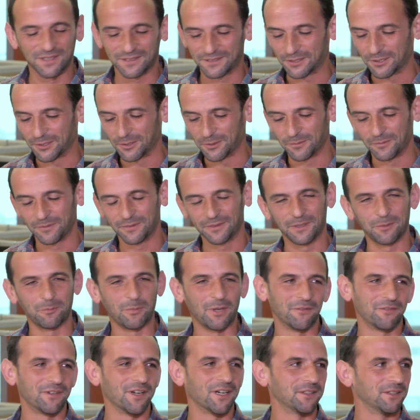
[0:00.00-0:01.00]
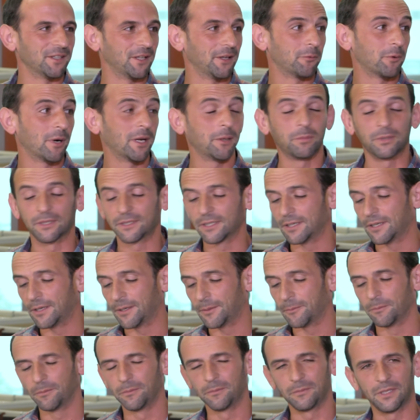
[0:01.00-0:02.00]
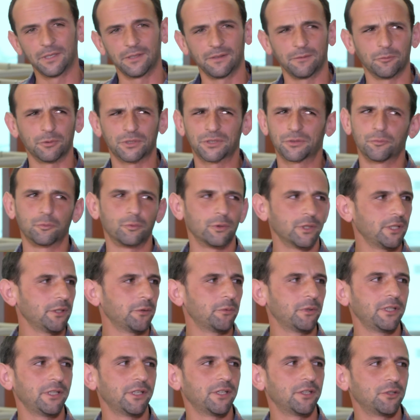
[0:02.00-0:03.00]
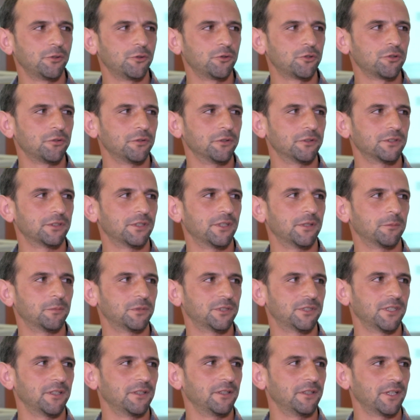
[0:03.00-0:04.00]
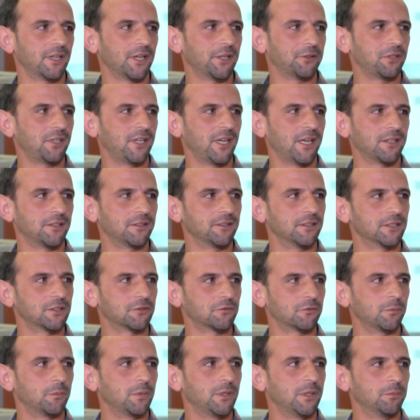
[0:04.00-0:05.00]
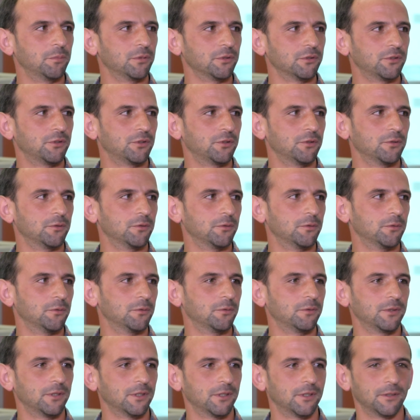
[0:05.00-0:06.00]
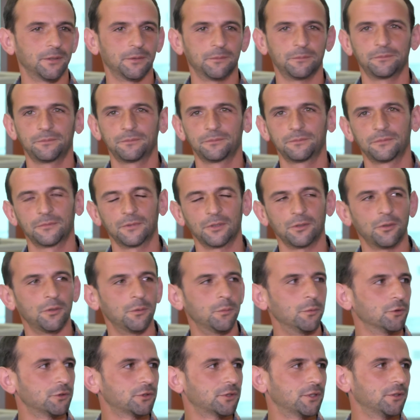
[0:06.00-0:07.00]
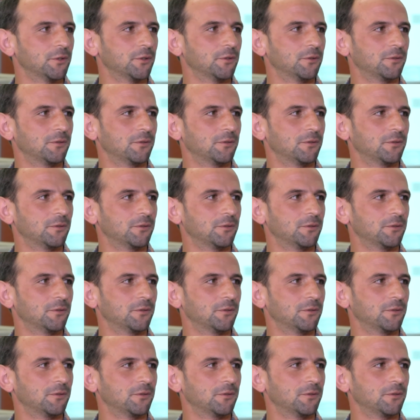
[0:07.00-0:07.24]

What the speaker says: So they may have gotten that right. But what's really, really unusual is them singling out candidates for people to almost